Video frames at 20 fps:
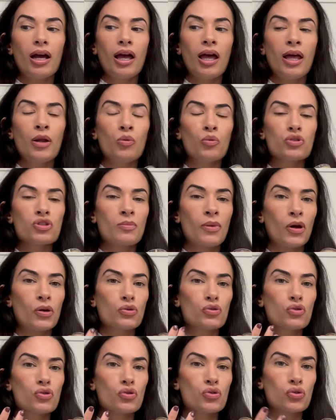and
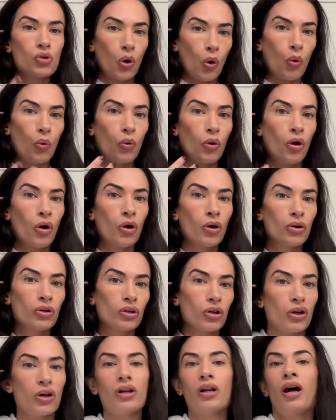smells so
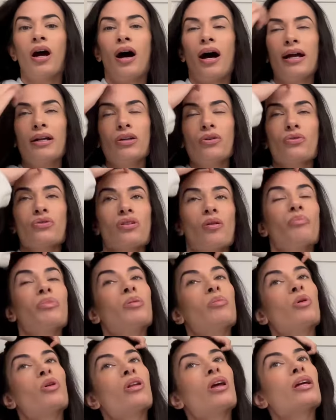good. I know some
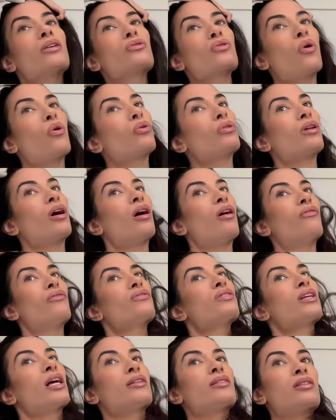people like don't love
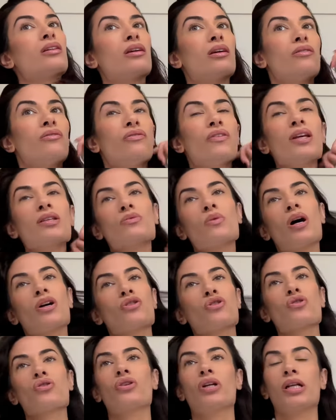scented face
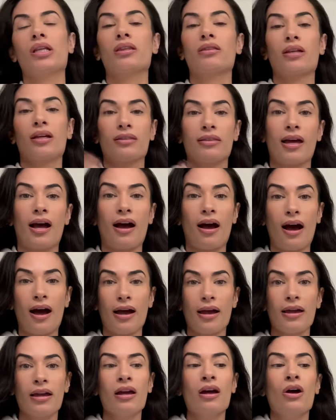washes or anything like that.
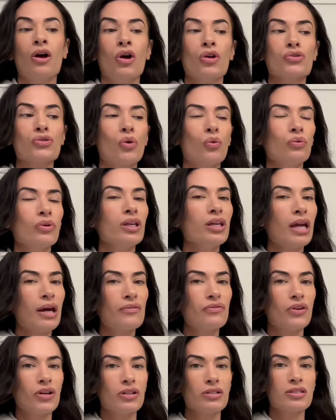I don't really
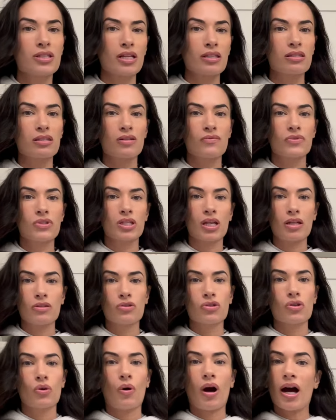have very sensitive
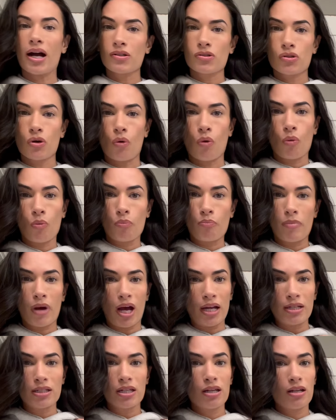skin, so I don't
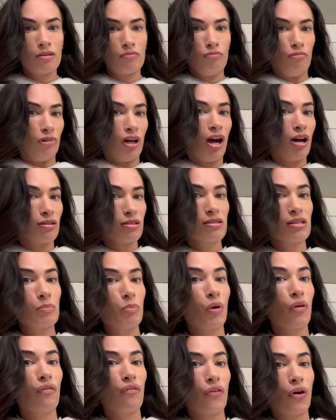mind it and honestly
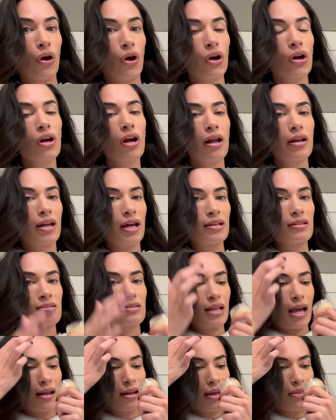prefer a nice
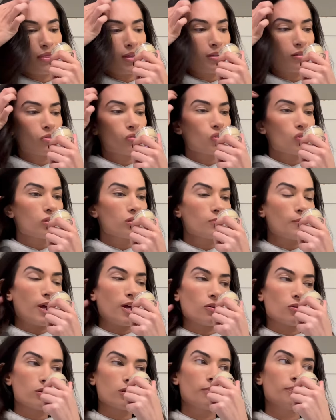scent. And this just
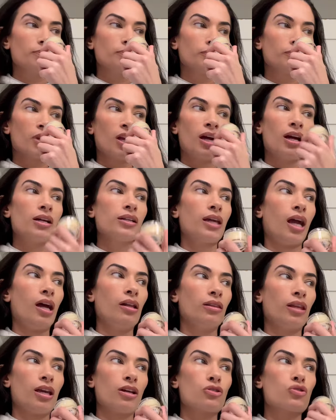smells,
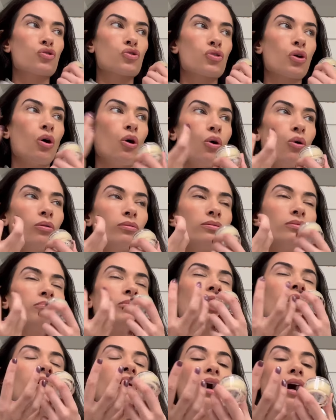again, like so, oh
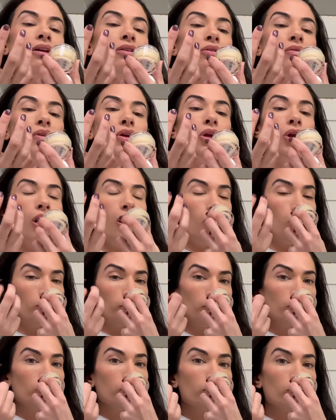my God, I don't even
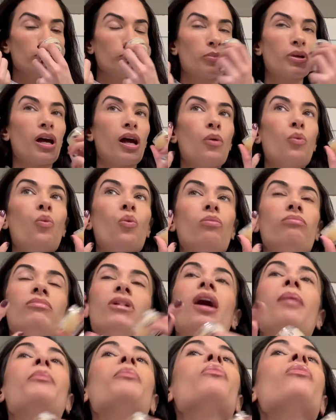know, but I,
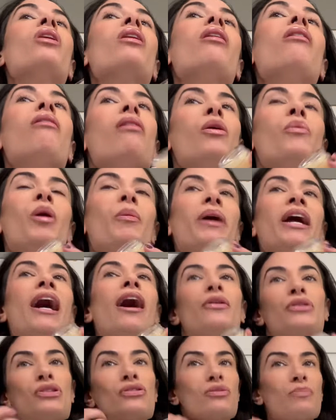I'm, oh, I want my
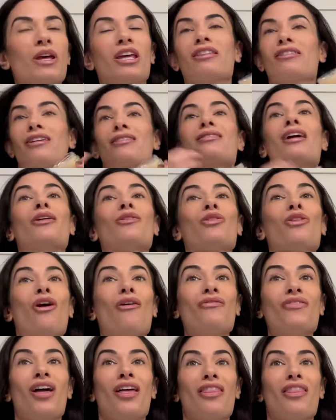house to smell like this. I love